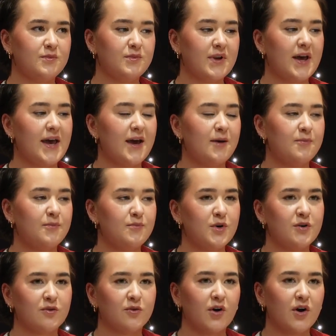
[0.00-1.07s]

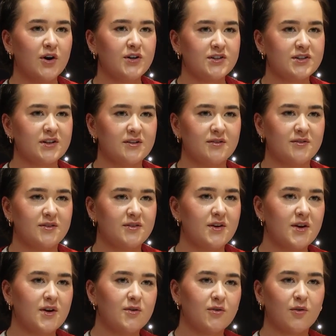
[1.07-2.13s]
move around and
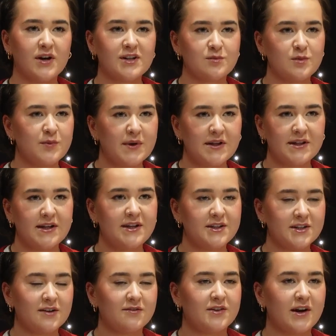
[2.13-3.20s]
request mobility
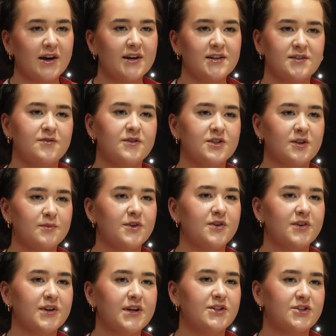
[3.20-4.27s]
to different areas if there's something you're
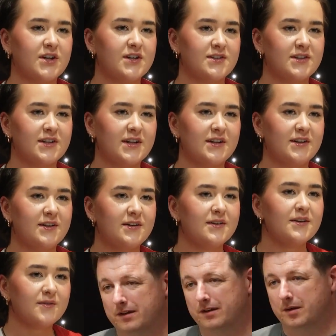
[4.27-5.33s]
really interested in.
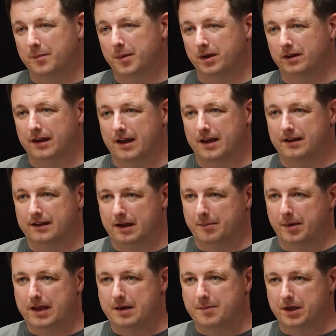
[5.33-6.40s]
So tell us about
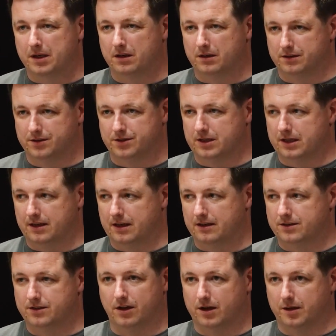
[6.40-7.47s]
Liberty, because
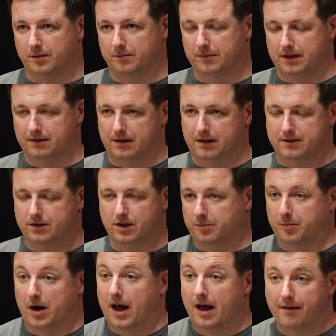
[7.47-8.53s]
it's not a
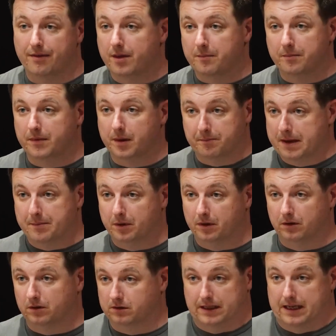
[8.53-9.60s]
brand that
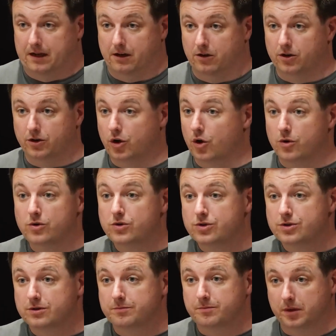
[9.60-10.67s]
people here
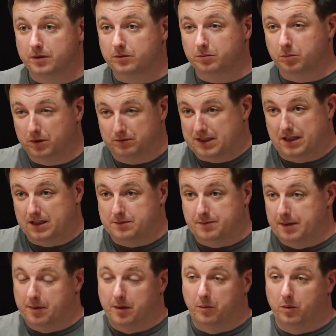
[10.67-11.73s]
use, but tell us a
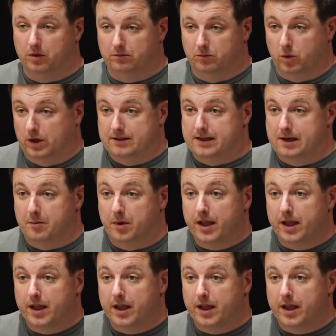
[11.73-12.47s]
bit about what is Liberty.